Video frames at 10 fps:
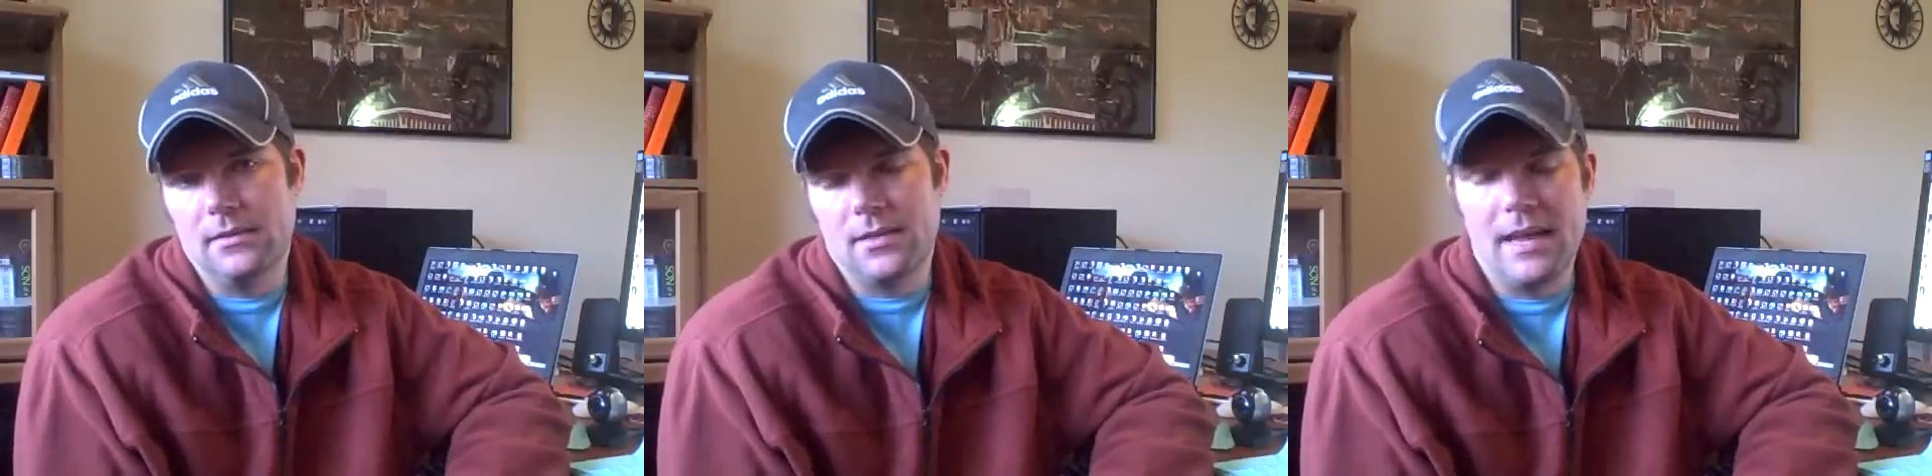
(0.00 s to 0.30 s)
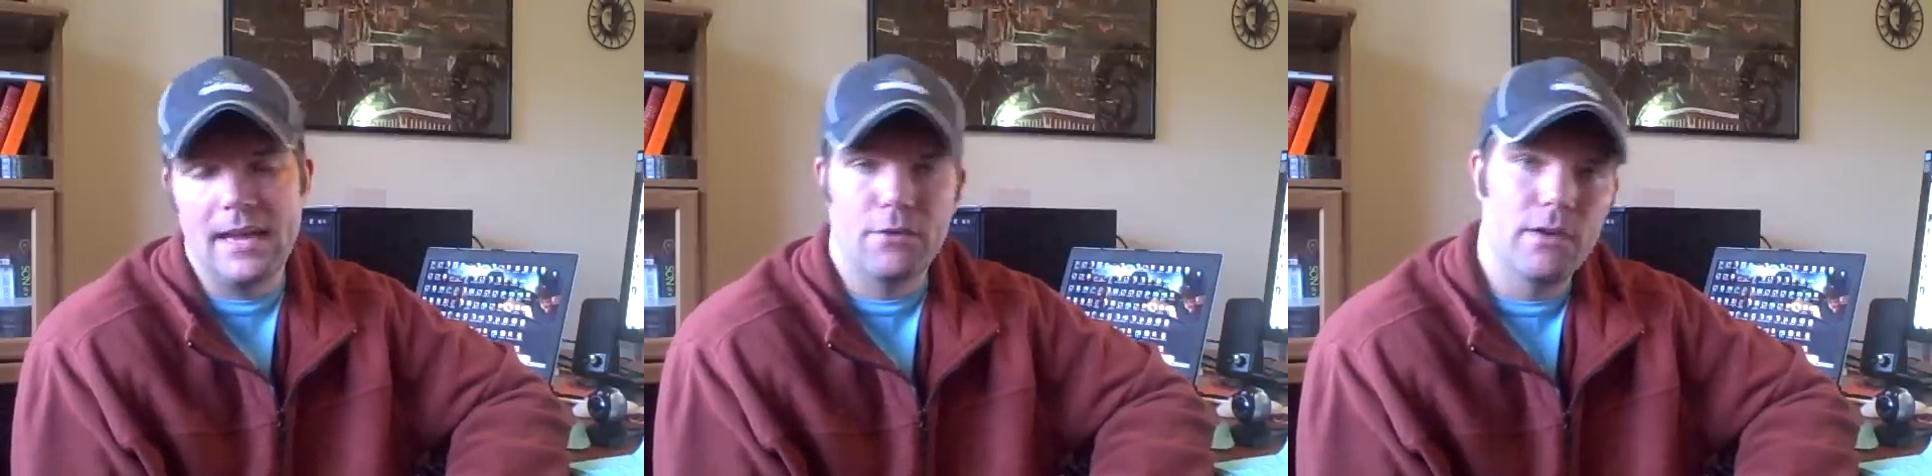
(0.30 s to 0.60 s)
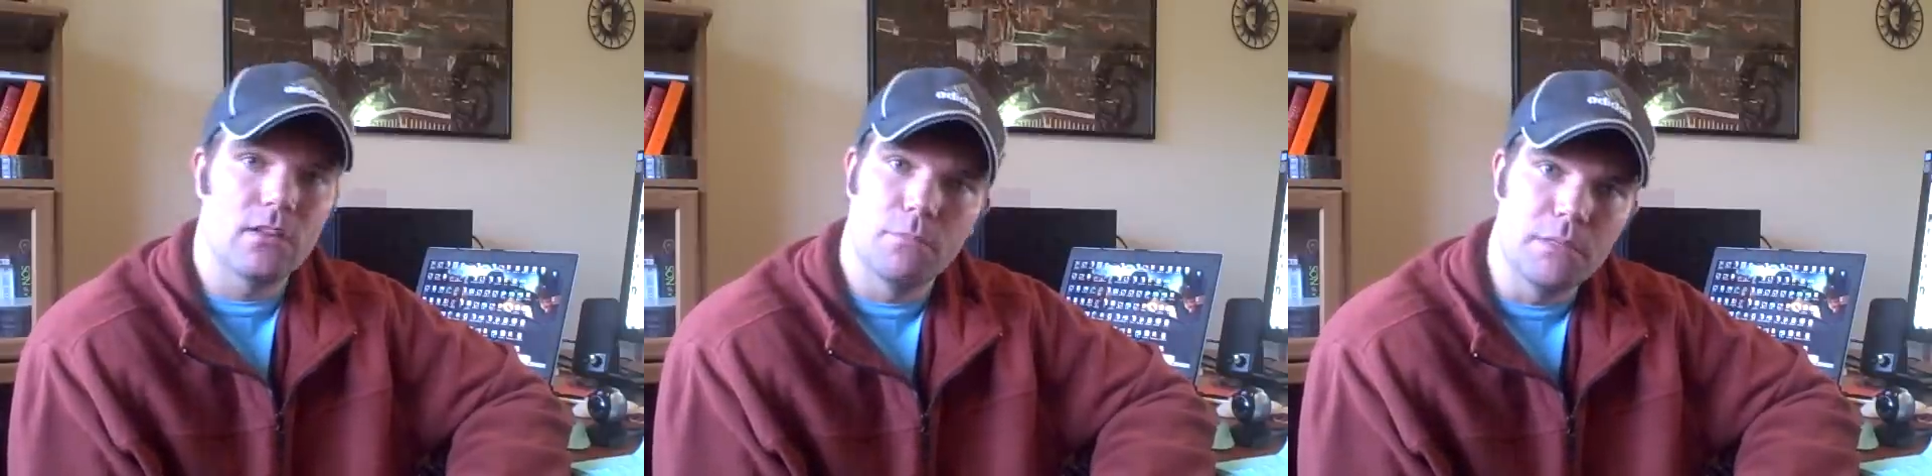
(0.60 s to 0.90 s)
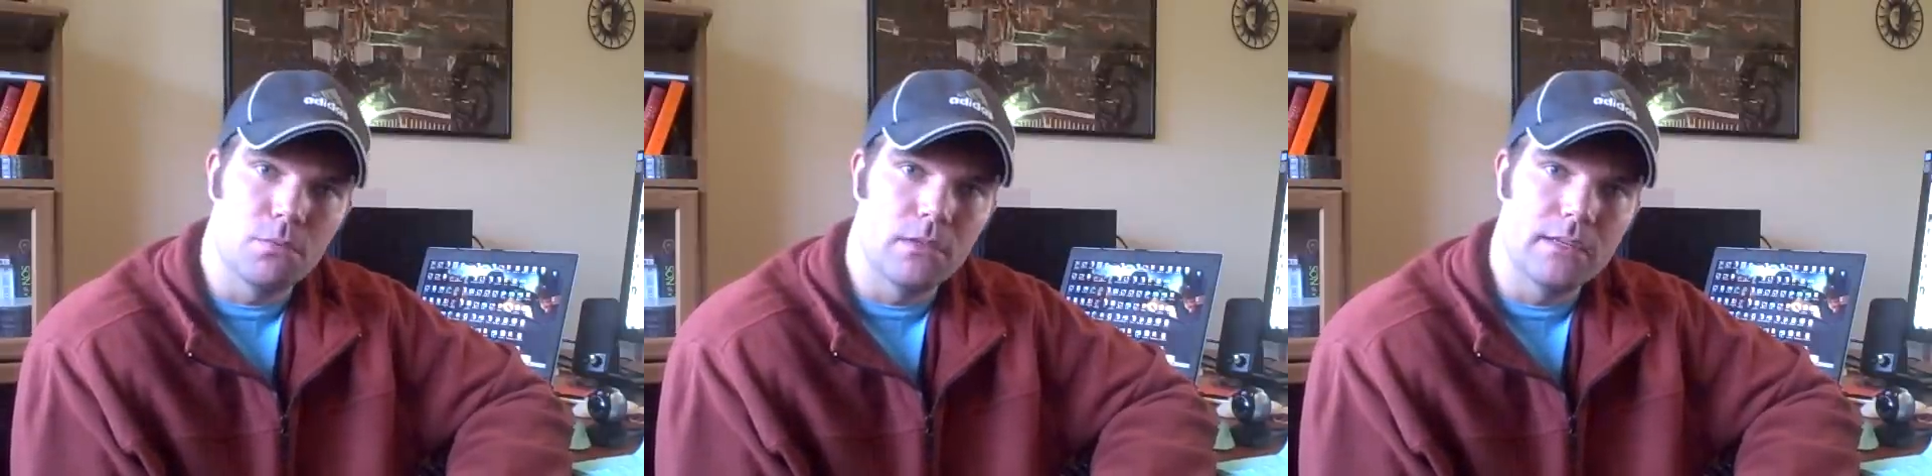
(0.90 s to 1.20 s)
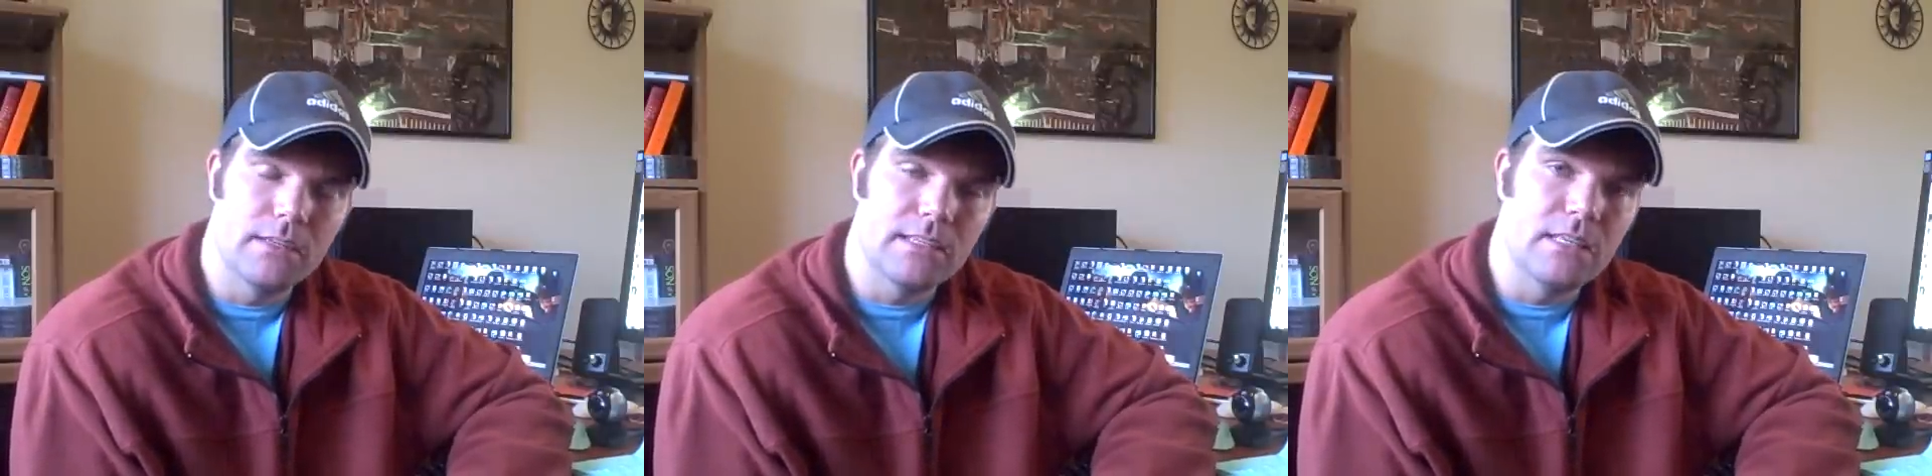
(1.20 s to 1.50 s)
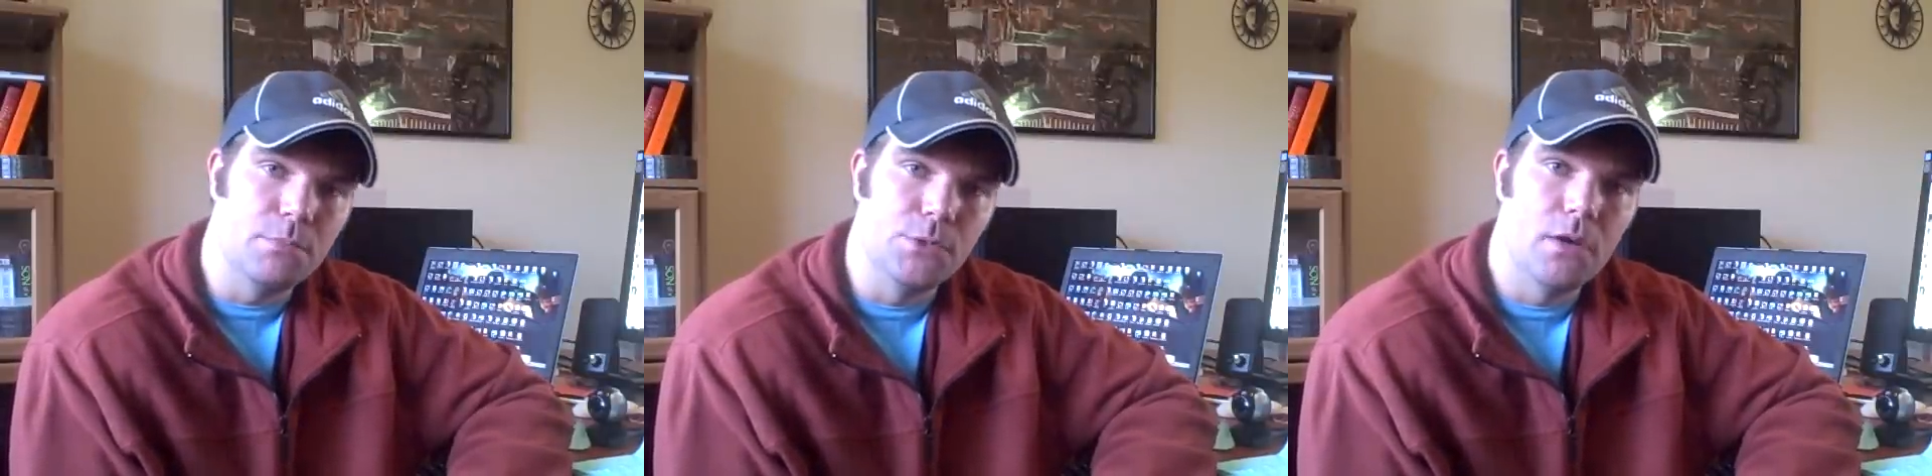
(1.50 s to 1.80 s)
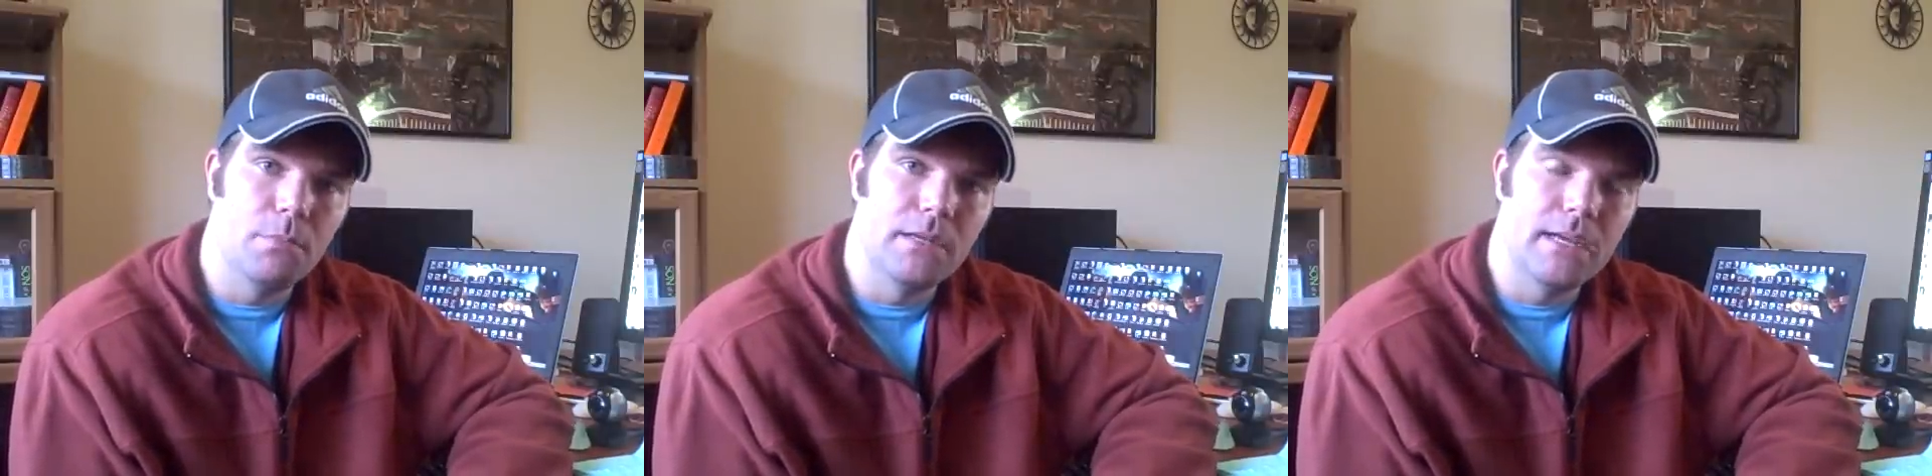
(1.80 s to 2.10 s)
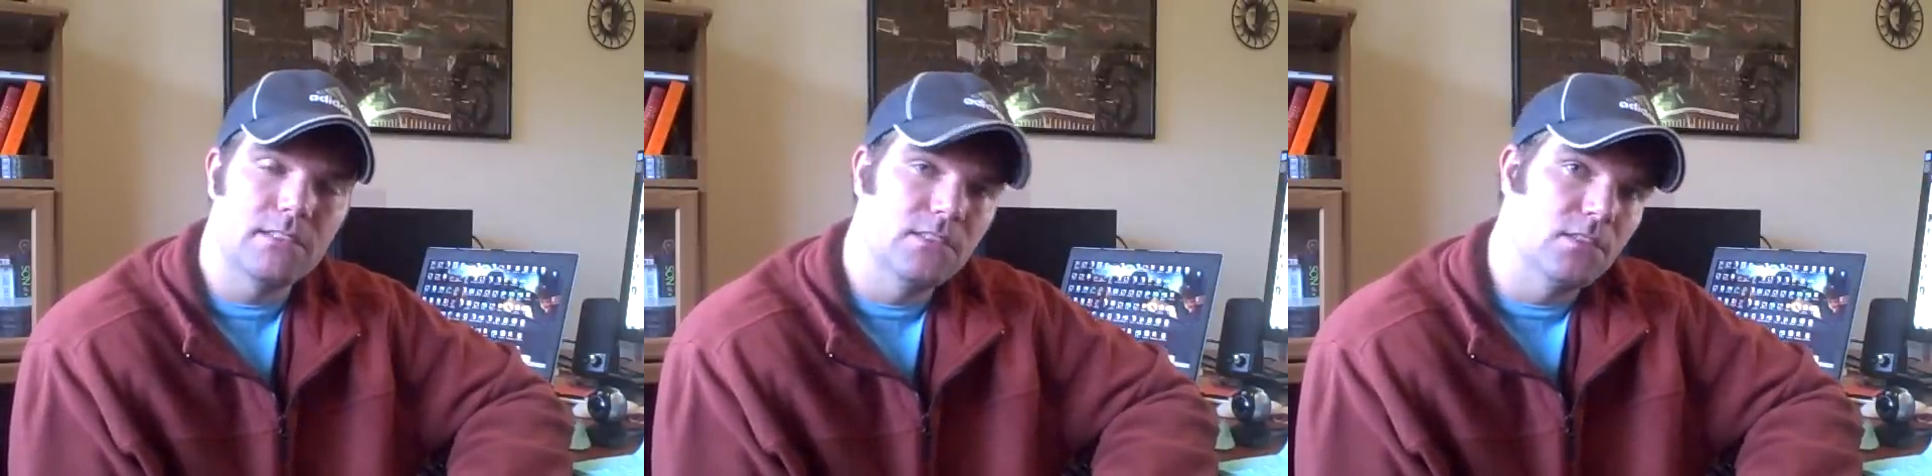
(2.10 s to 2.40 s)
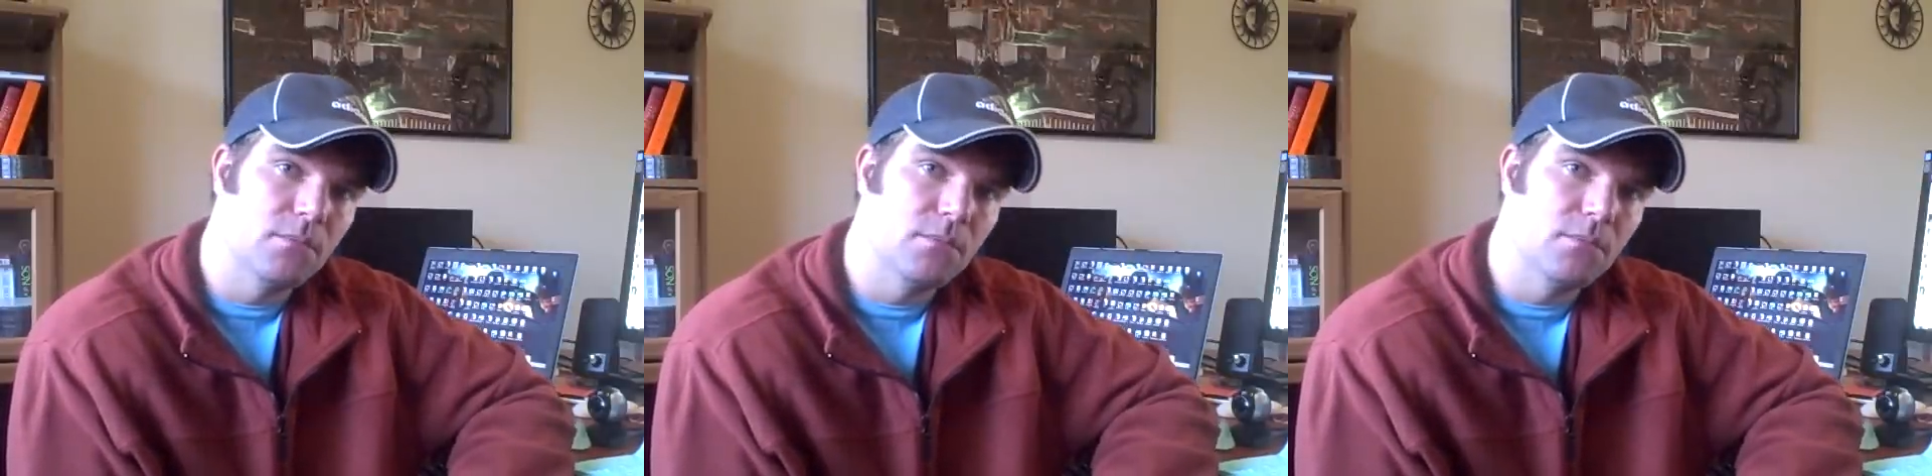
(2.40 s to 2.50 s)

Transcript: and hang around the people that, that keep you up and actually